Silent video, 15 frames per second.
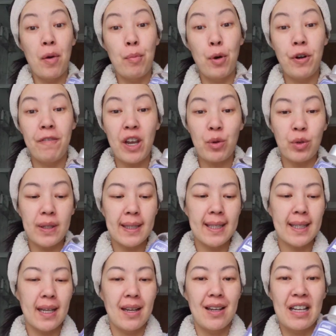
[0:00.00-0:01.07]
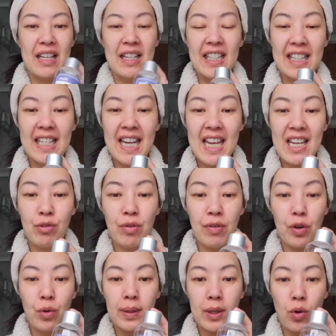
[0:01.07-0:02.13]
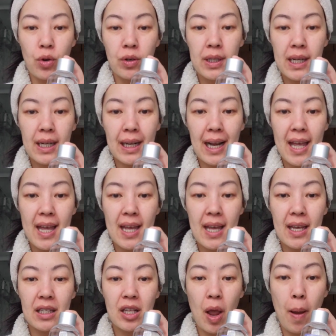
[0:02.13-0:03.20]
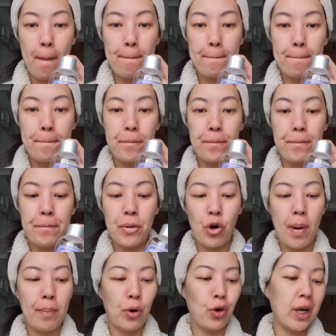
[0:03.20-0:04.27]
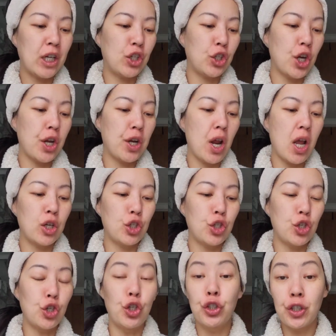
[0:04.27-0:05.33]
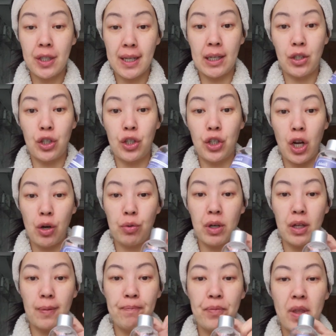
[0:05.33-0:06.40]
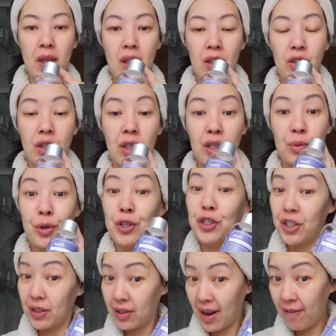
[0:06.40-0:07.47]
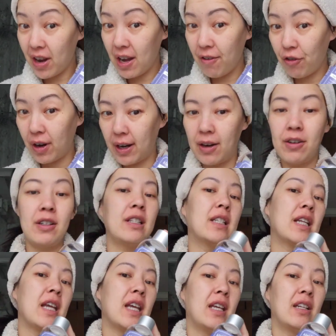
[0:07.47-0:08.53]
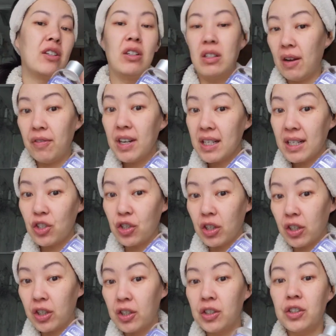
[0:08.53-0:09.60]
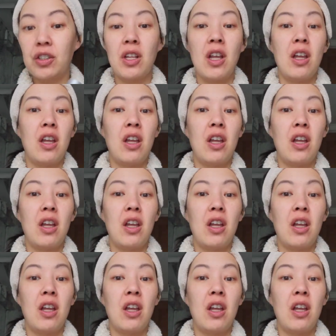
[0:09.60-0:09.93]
Morning folks, today's review is on Klairs Preparation Unscented Toner. So this one doesn't have any fragrance, doesn't have any essential oils,